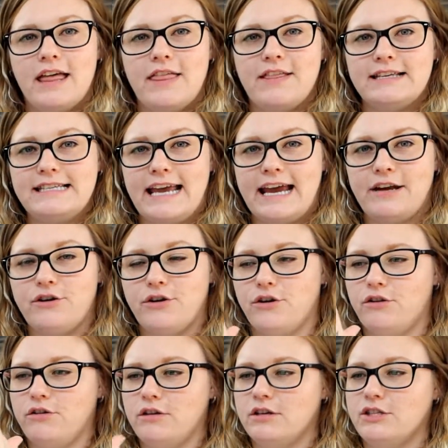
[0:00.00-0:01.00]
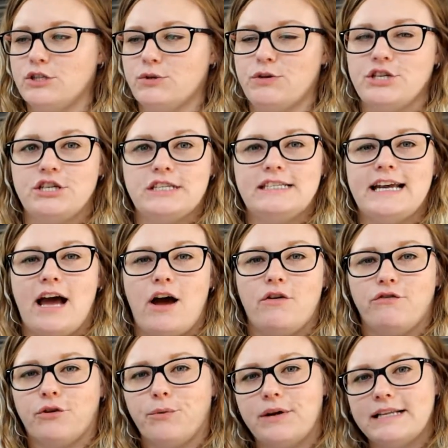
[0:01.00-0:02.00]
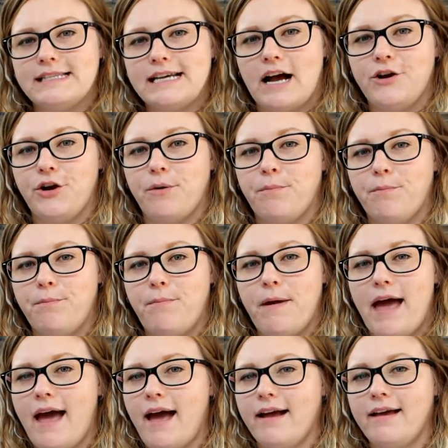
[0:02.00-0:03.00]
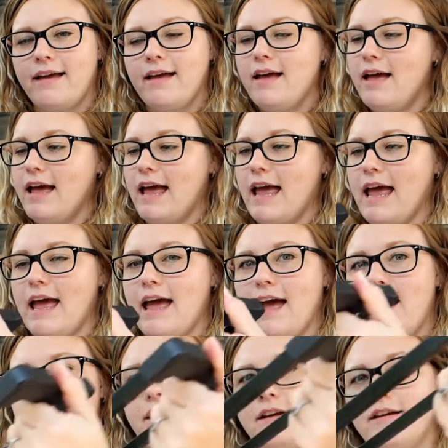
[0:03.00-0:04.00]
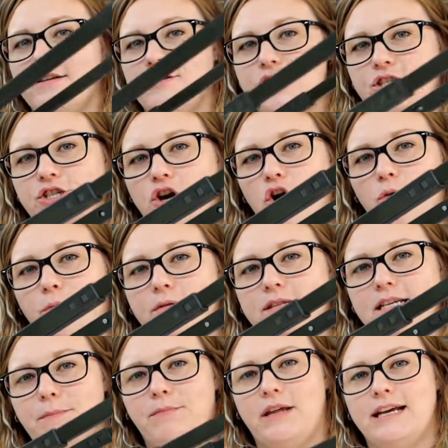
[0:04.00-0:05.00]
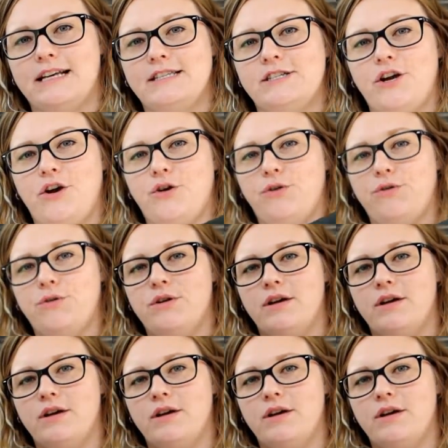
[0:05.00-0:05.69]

And this handle squishes down for when it's on your back and just opens up like so.